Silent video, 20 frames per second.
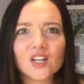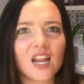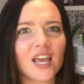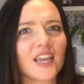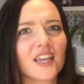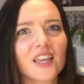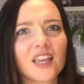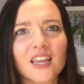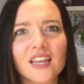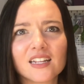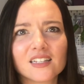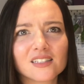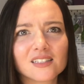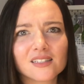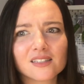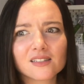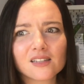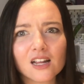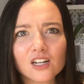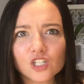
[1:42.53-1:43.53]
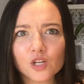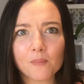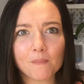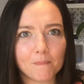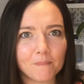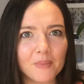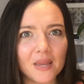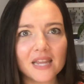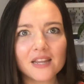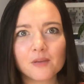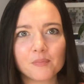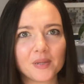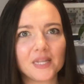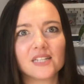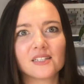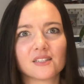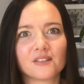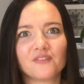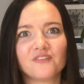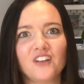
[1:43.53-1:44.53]
Like, it's such a big
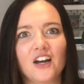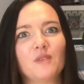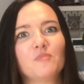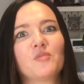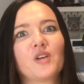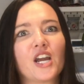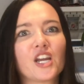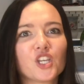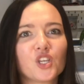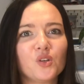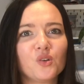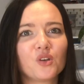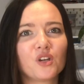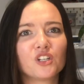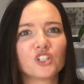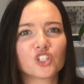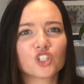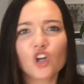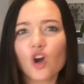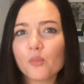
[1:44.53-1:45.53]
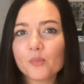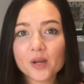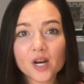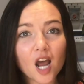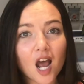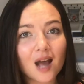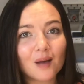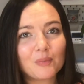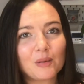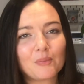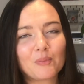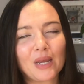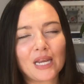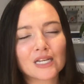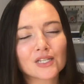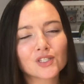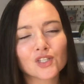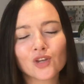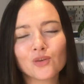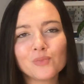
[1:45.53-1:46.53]
piece of fabric. You can chop it up and
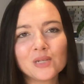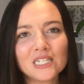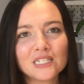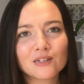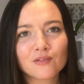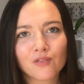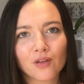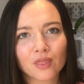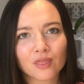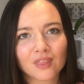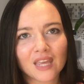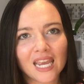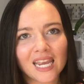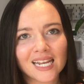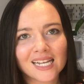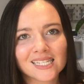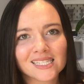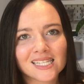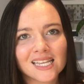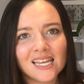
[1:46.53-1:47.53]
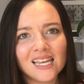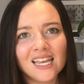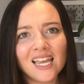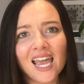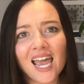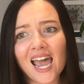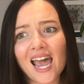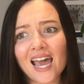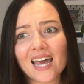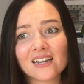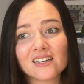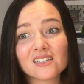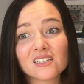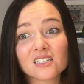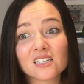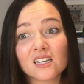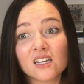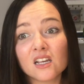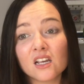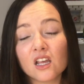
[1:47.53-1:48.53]
make so many different things. And
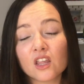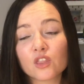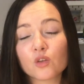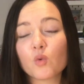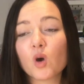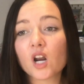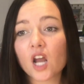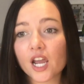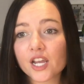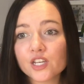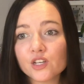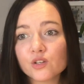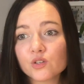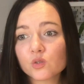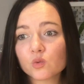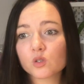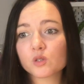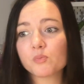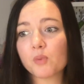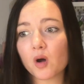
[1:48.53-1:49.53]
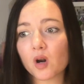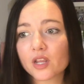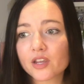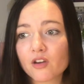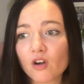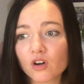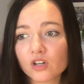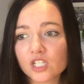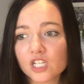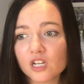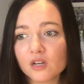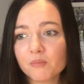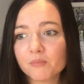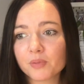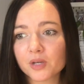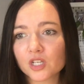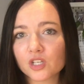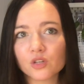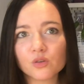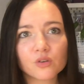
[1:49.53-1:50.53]
the one I used was poly cotton,
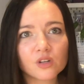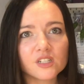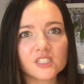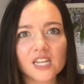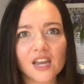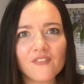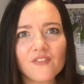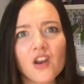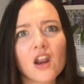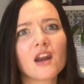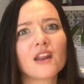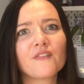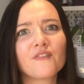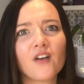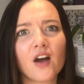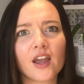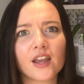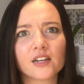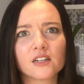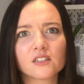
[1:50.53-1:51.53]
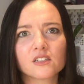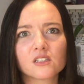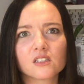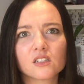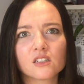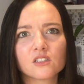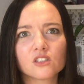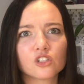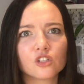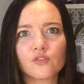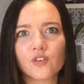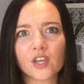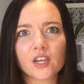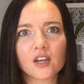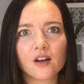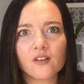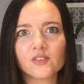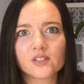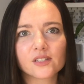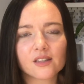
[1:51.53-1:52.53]
but you can definitely find duvet
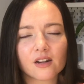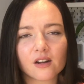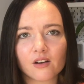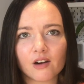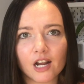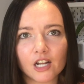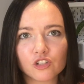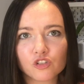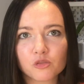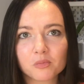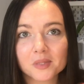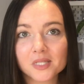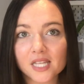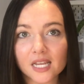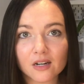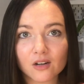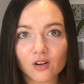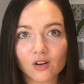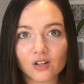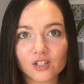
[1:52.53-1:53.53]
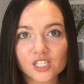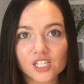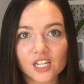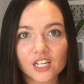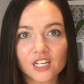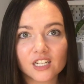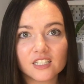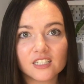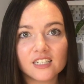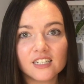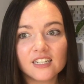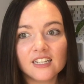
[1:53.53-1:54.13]
covers that are 100% cotton.